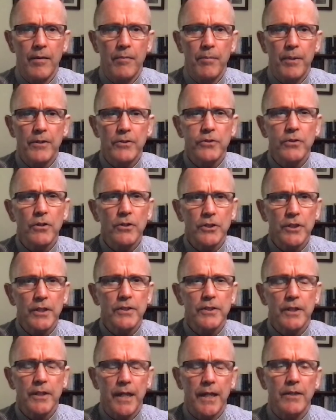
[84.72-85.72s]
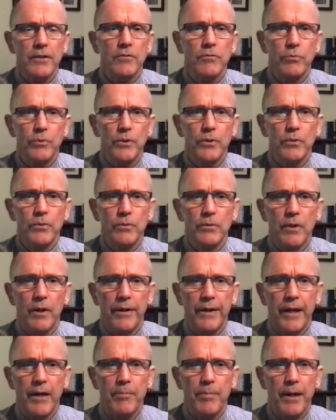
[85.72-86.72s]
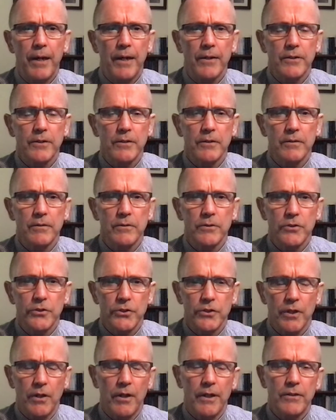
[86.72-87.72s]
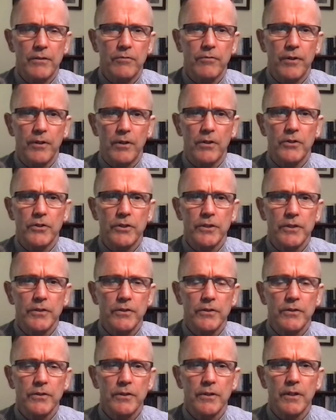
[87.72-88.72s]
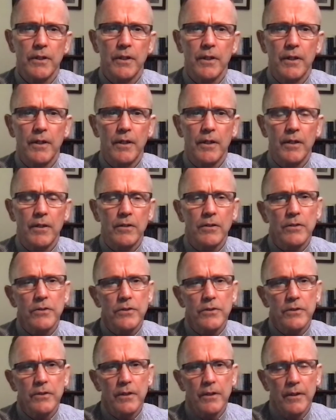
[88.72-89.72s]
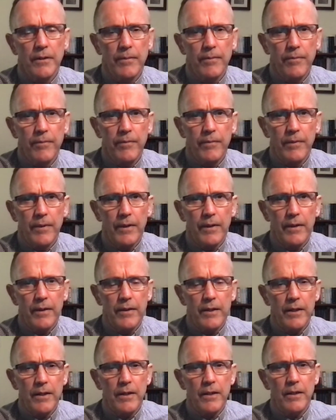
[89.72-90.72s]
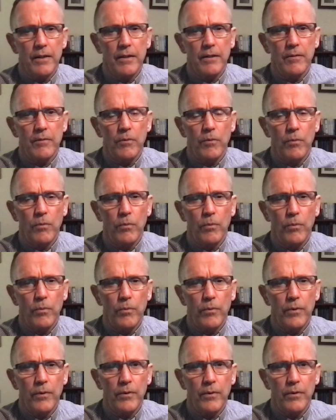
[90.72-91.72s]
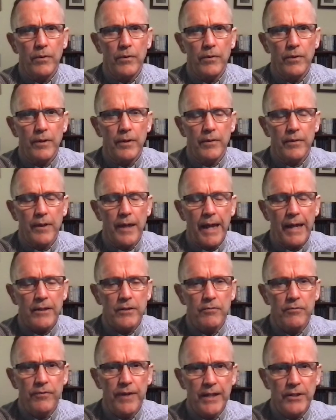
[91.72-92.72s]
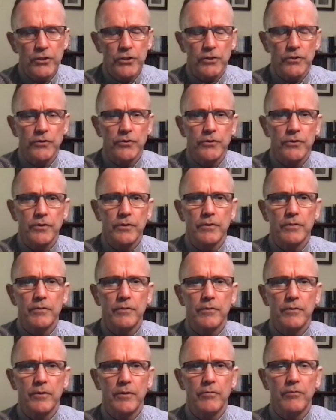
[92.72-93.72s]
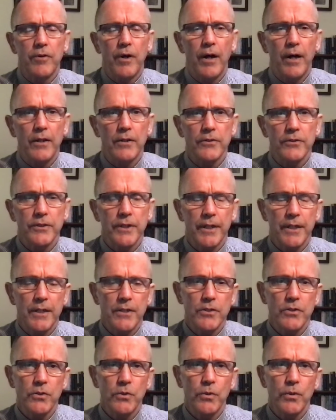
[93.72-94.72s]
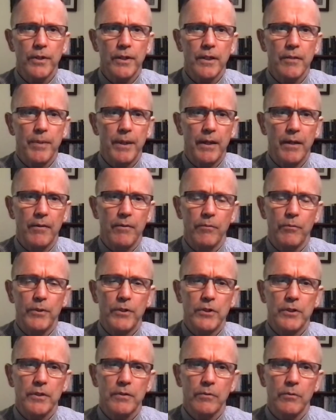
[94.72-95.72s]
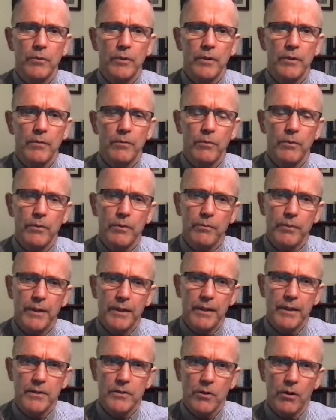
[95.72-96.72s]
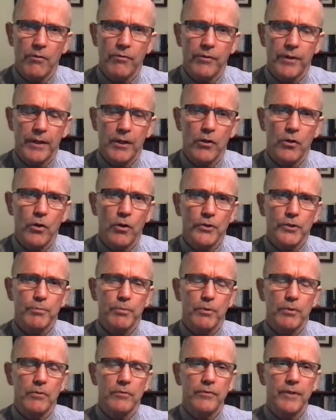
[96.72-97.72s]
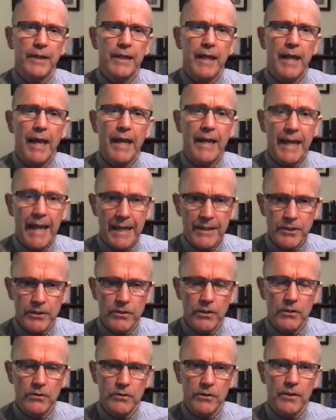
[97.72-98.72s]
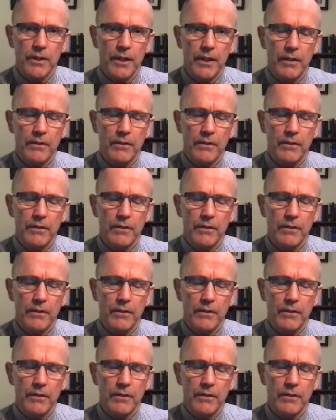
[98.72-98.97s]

But it's not just an act of will on our part to decide to follow Jesus, because the act of vengeance, the violence that he's talking about, which he's offering a gospel of an antidote to